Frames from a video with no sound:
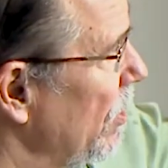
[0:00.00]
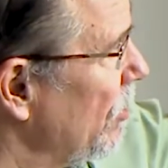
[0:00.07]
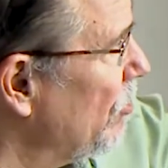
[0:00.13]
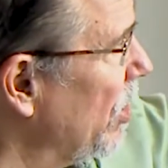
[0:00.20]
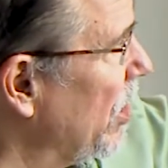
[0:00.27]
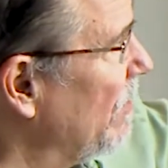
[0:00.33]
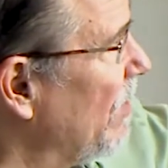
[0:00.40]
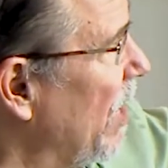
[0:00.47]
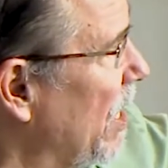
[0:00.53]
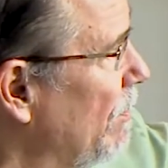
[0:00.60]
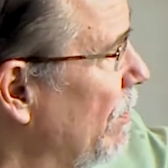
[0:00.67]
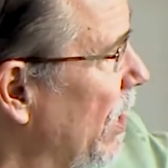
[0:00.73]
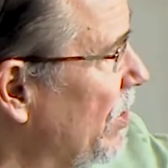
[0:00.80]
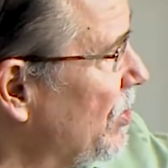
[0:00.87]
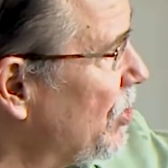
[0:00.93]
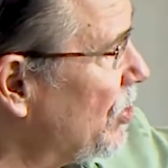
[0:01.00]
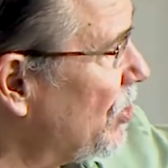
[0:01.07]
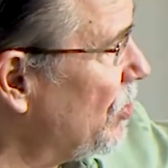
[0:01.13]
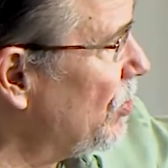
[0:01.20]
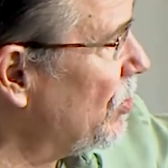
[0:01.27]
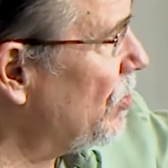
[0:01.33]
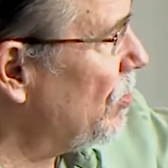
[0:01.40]
3 divided by
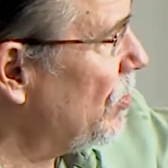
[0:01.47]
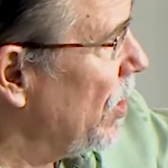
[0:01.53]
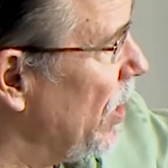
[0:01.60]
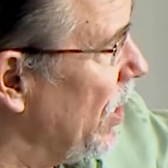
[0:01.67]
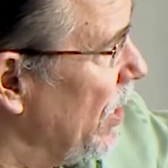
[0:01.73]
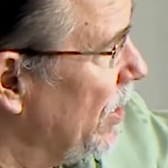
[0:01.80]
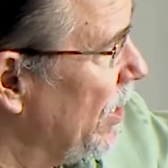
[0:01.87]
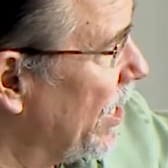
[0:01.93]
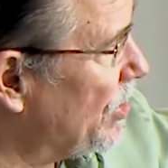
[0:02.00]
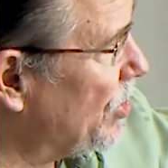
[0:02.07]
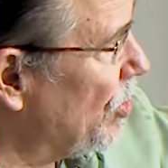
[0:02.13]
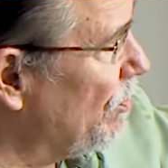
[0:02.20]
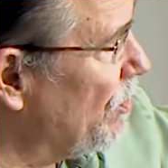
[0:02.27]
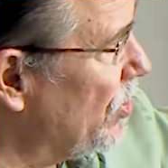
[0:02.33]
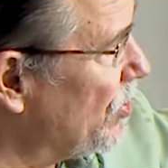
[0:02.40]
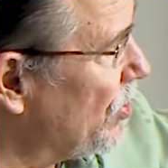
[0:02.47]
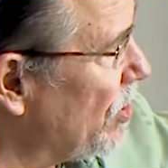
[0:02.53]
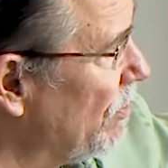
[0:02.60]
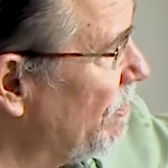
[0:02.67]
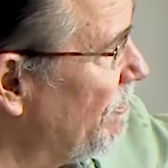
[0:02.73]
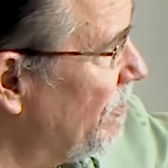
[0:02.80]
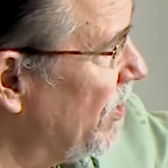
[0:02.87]
2, that's your
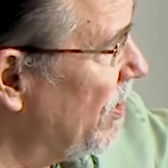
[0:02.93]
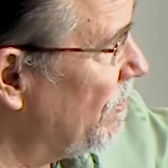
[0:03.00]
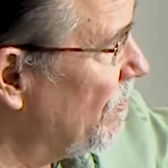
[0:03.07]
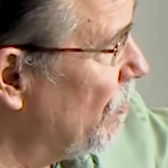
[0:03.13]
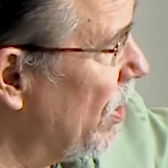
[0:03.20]
musical fifth,